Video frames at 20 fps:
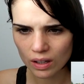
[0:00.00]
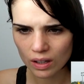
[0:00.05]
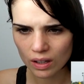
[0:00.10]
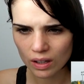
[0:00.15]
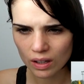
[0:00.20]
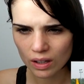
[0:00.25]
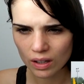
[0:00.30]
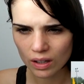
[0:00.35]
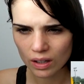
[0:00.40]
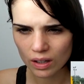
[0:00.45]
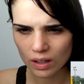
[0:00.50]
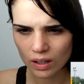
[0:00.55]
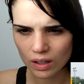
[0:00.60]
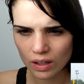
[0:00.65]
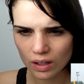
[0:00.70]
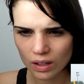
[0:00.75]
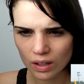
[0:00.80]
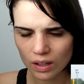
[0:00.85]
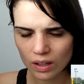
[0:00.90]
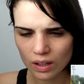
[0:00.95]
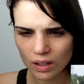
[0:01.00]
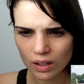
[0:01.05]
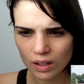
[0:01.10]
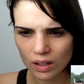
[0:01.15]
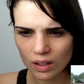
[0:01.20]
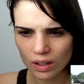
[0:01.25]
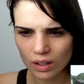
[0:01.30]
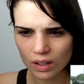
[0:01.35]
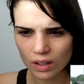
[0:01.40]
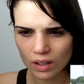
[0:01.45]

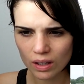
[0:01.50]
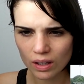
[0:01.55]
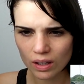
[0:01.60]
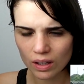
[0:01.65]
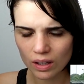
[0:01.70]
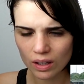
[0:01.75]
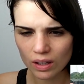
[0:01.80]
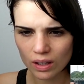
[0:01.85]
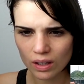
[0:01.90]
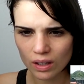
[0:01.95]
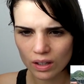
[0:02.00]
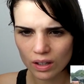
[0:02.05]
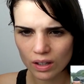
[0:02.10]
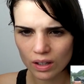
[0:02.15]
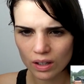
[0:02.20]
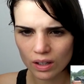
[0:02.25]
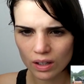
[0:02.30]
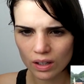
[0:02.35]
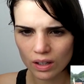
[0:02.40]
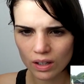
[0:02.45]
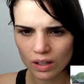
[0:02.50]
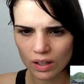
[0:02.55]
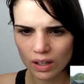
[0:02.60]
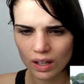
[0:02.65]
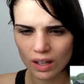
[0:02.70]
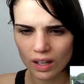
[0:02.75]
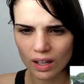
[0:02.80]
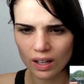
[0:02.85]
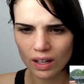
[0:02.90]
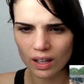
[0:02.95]

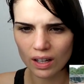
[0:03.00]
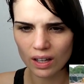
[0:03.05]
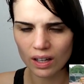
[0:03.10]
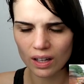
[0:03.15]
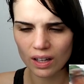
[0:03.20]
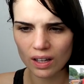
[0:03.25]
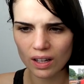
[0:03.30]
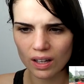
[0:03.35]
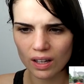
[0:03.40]
The person shown says nothing.